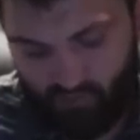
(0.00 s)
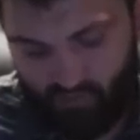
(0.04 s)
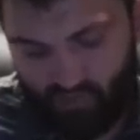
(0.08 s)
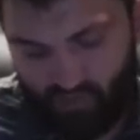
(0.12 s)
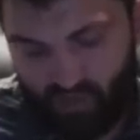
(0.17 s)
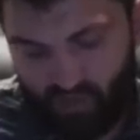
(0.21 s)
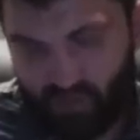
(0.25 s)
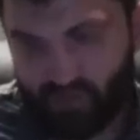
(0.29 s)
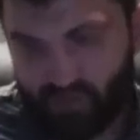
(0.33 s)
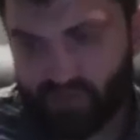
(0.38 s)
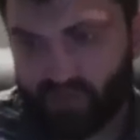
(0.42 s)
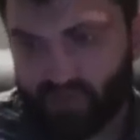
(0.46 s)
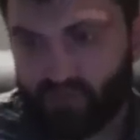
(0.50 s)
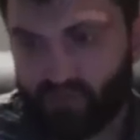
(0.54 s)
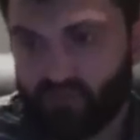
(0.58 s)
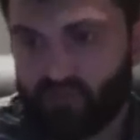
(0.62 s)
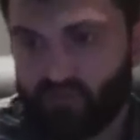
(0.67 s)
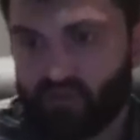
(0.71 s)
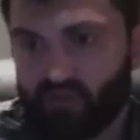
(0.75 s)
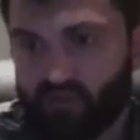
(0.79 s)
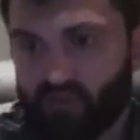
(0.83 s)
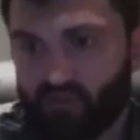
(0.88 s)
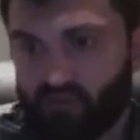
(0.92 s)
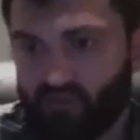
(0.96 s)
Travis
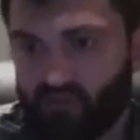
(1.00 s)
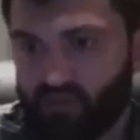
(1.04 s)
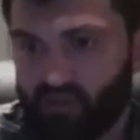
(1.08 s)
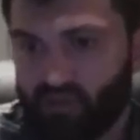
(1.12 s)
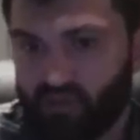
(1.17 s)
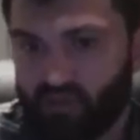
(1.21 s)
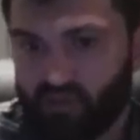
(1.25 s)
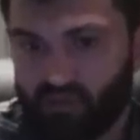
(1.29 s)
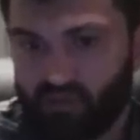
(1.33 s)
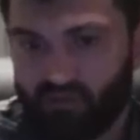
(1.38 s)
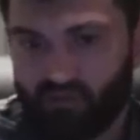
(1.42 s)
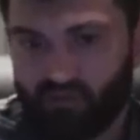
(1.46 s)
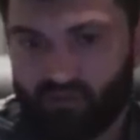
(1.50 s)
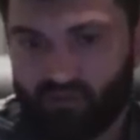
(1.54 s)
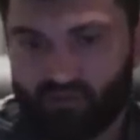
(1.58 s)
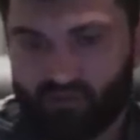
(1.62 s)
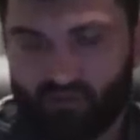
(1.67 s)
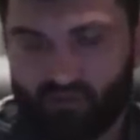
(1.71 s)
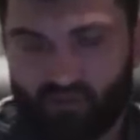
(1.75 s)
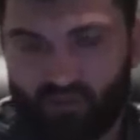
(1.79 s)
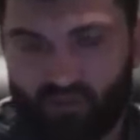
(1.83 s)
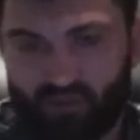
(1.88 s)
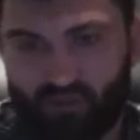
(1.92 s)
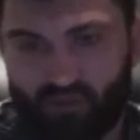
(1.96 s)
he for
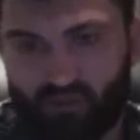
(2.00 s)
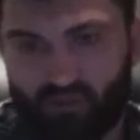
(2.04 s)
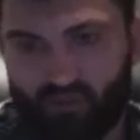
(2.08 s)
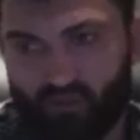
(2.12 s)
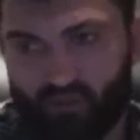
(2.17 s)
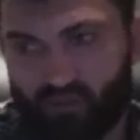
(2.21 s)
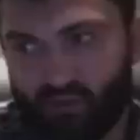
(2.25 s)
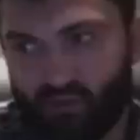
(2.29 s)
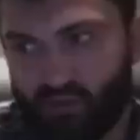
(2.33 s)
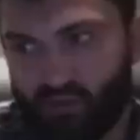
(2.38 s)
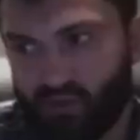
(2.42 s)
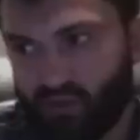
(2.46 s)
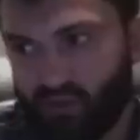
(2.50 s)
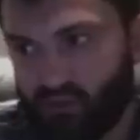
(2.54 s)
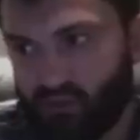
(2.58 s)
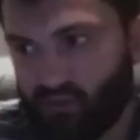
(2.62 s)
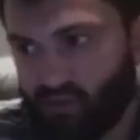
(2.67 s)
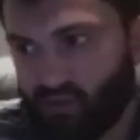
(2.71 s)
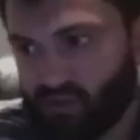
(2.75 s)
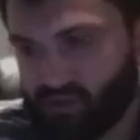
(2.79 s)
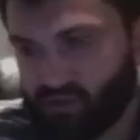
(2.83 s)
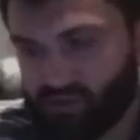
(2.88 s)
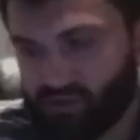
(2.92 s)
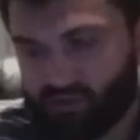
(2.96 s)
sure he will come
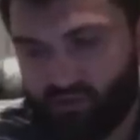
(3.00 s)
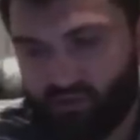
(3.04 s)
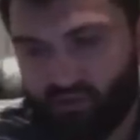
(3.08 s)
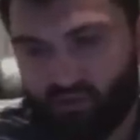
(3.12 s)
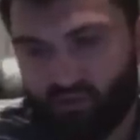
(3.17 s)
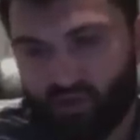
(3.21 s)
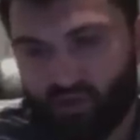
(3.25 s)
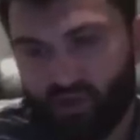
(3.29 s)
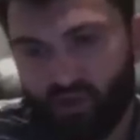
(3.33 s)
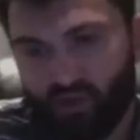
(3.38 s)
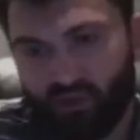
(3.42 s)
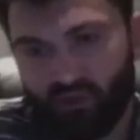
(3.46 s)
back strong,